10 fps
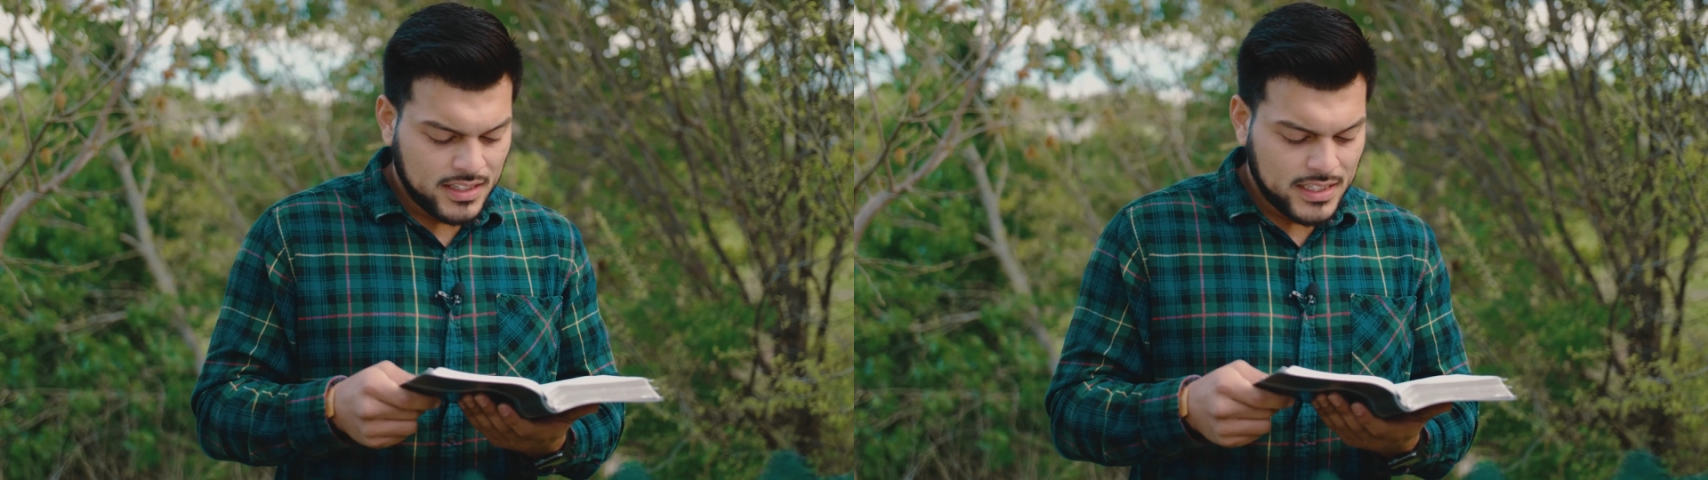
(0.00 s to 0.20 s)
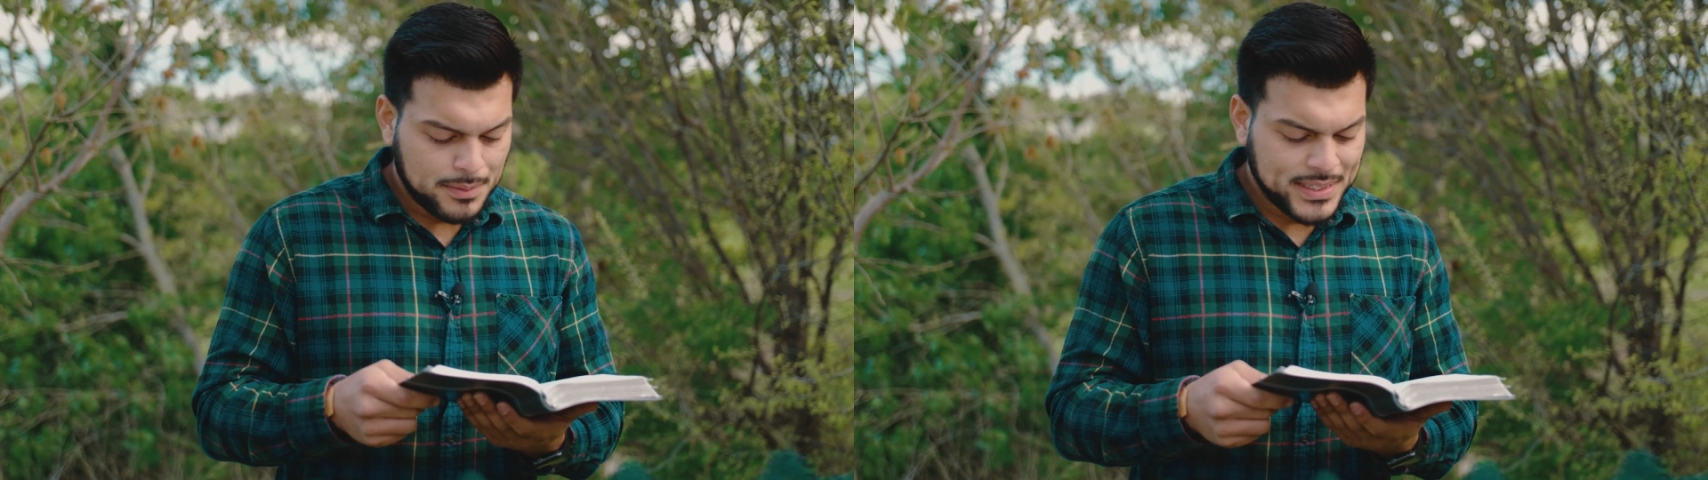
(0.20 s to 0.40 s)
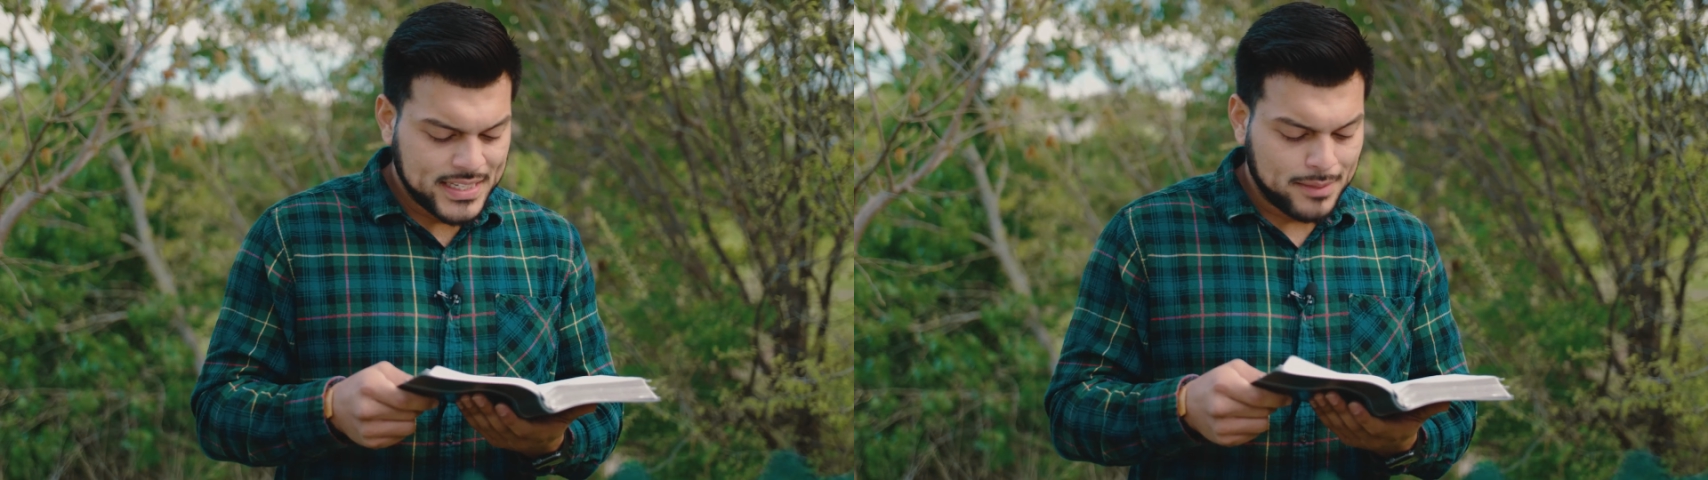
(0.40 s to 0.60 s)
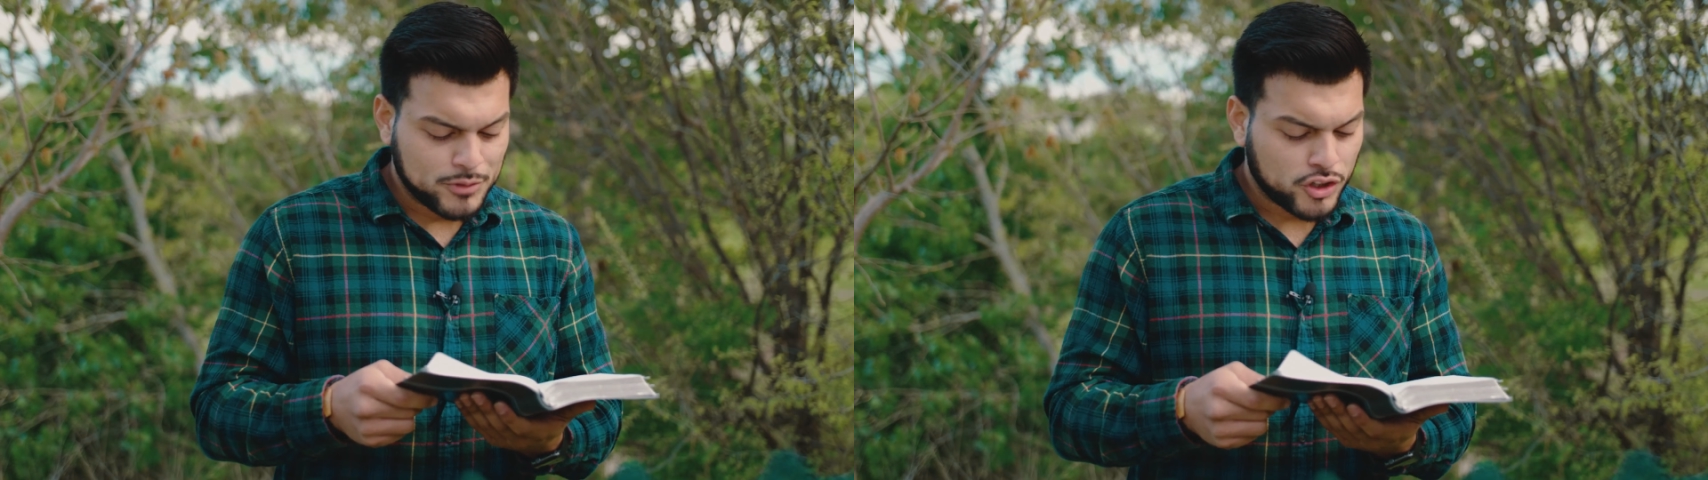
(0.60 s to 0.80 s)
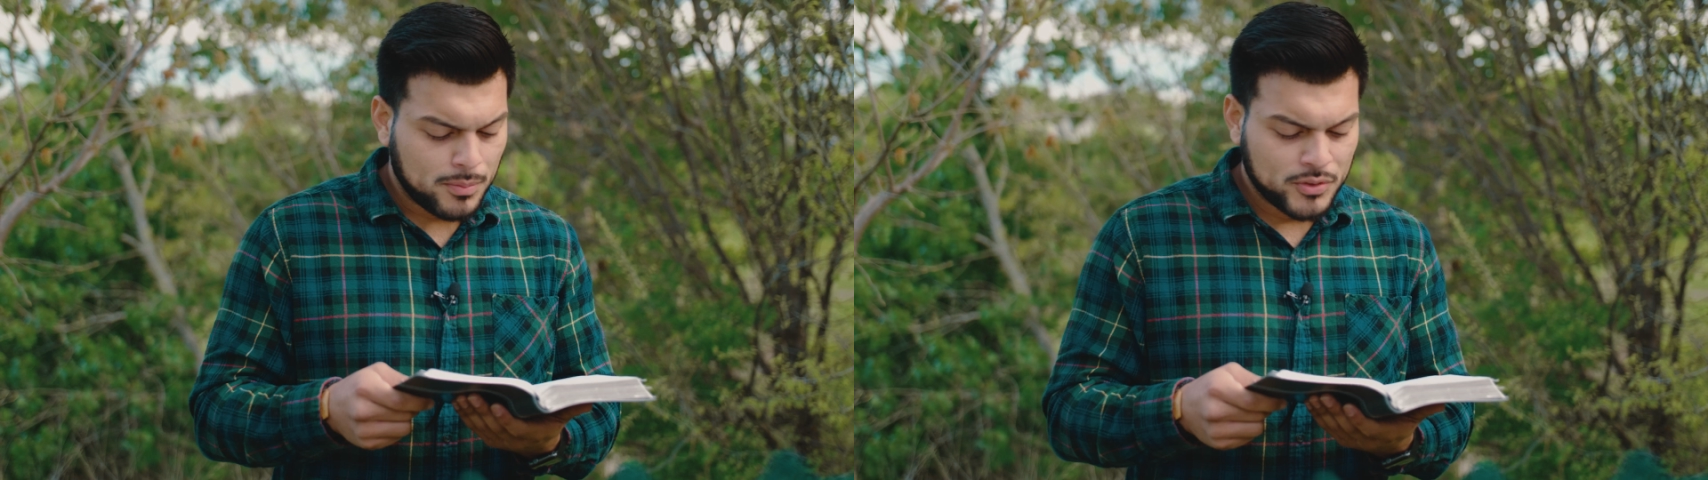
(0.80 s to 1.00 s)
he
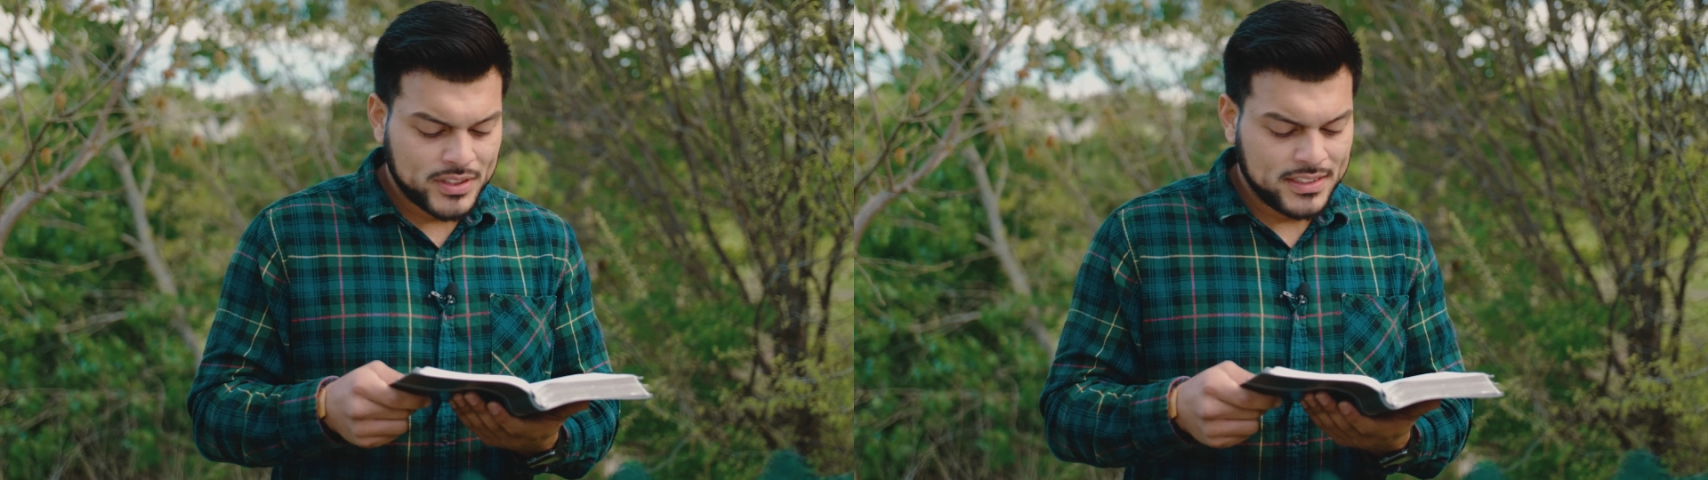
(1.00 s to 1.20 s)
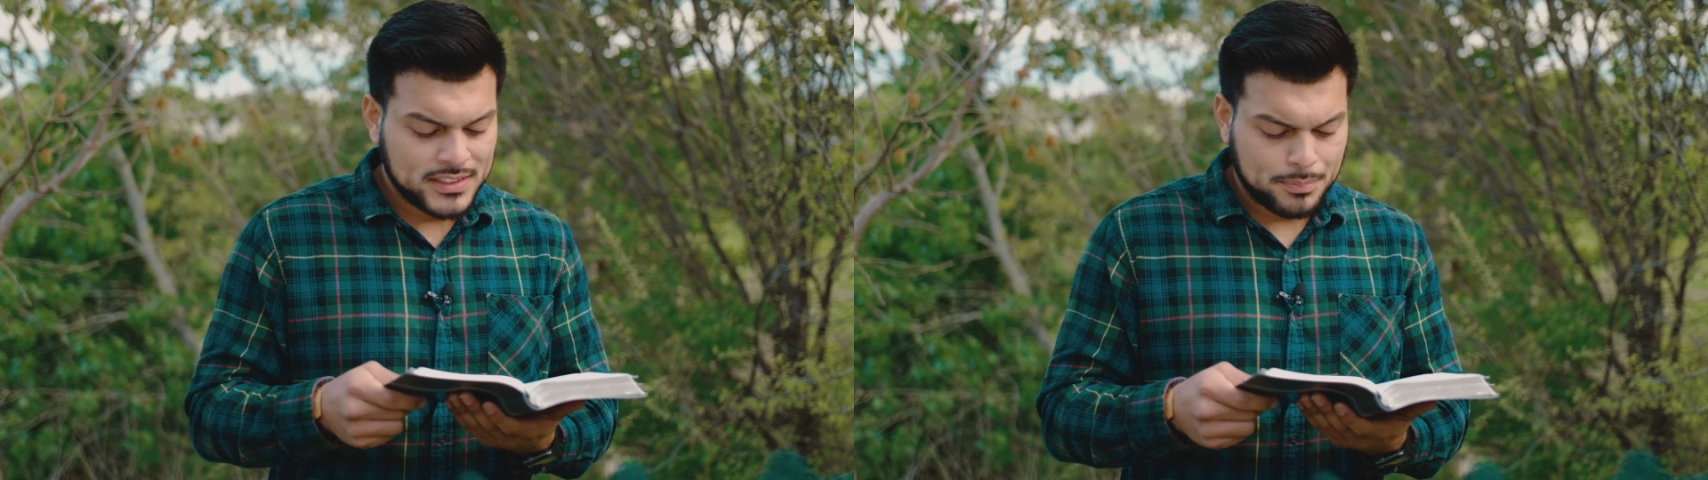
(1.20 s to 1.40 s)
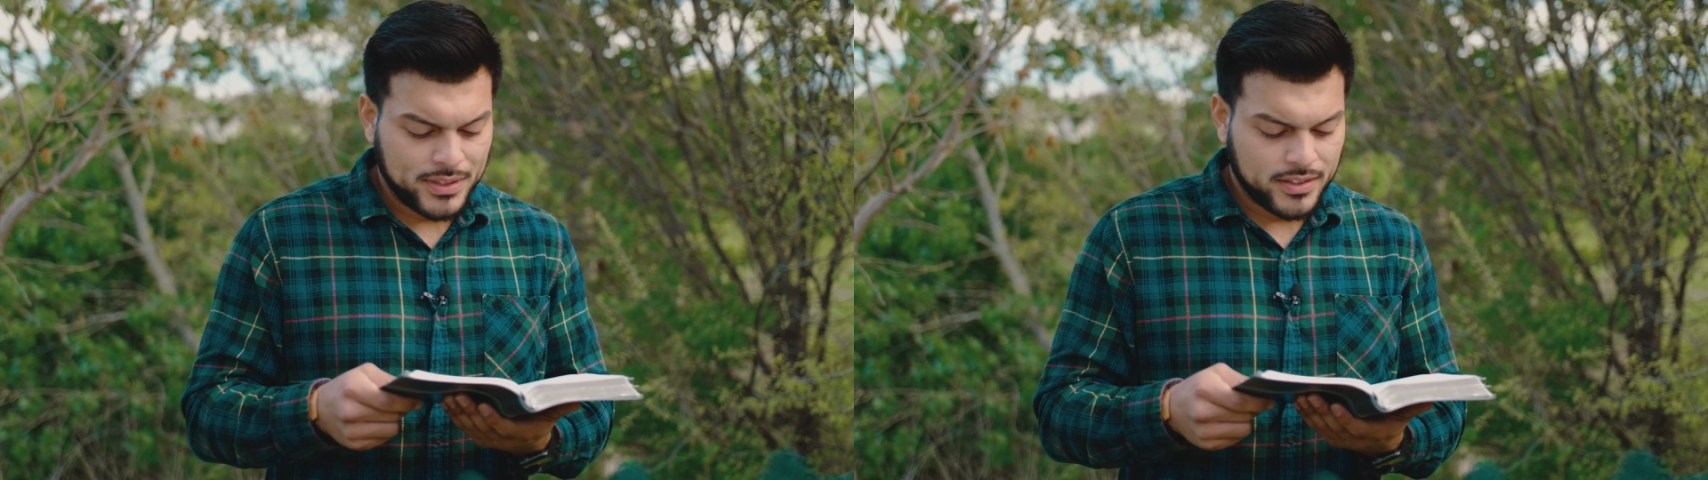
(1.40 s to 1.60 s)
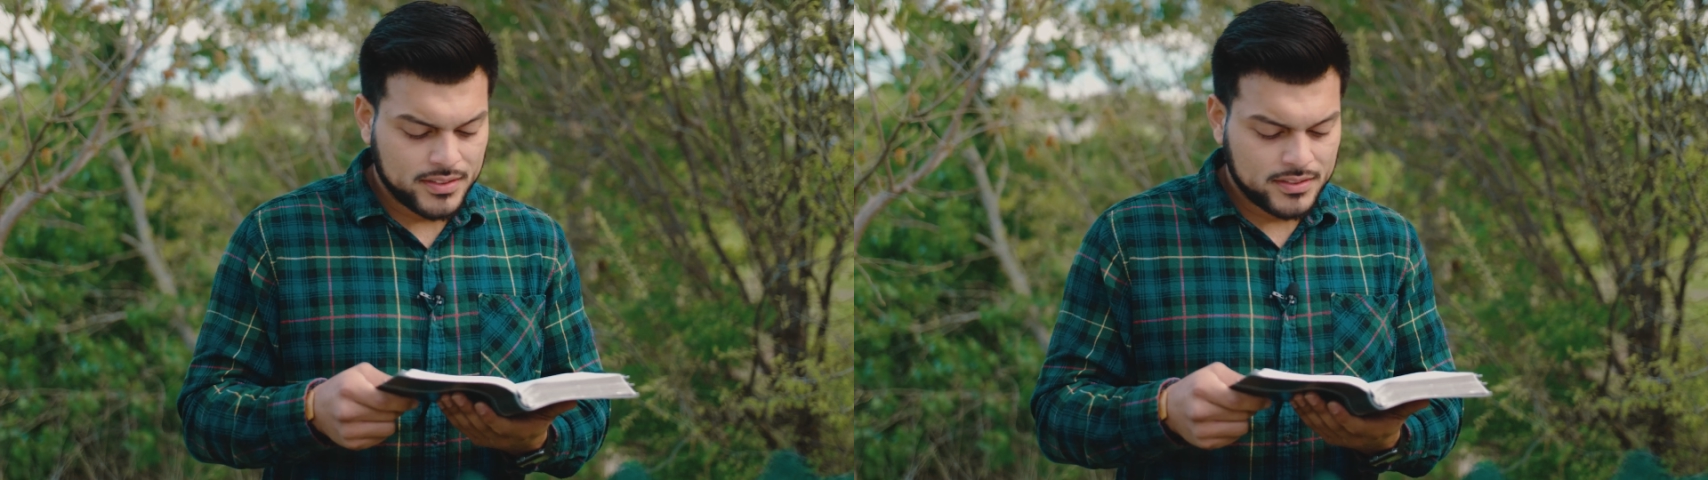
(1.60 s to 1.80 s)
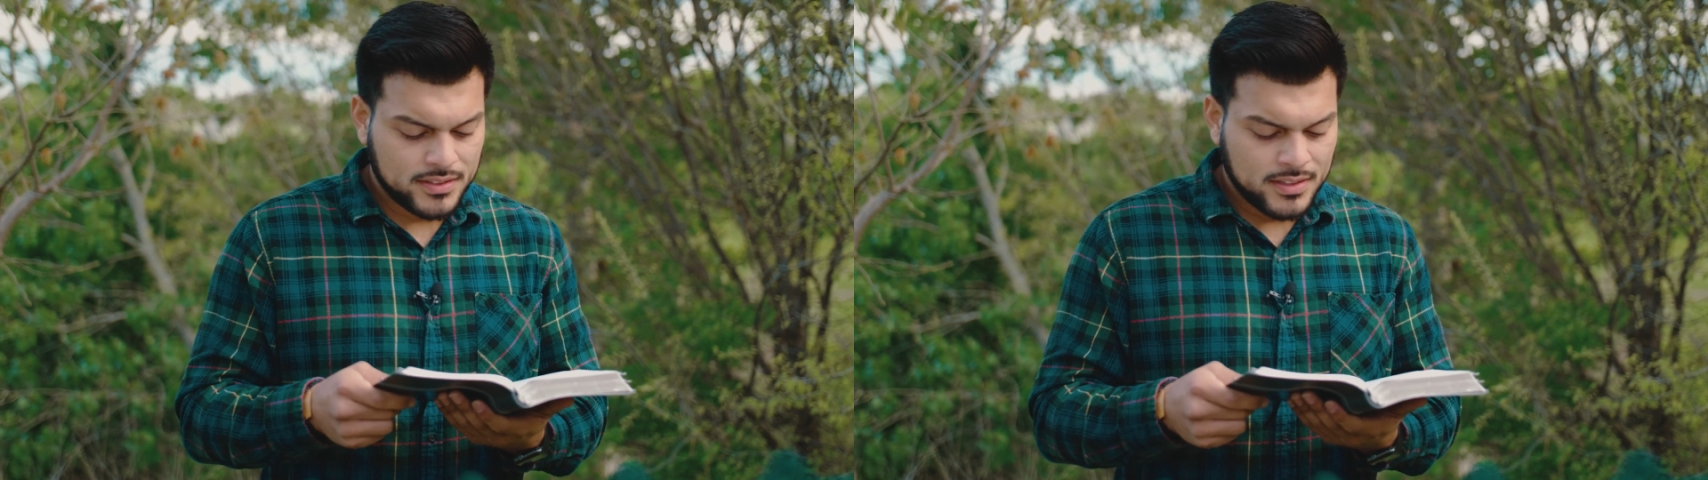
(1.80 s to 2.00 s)
became troubled in spirit,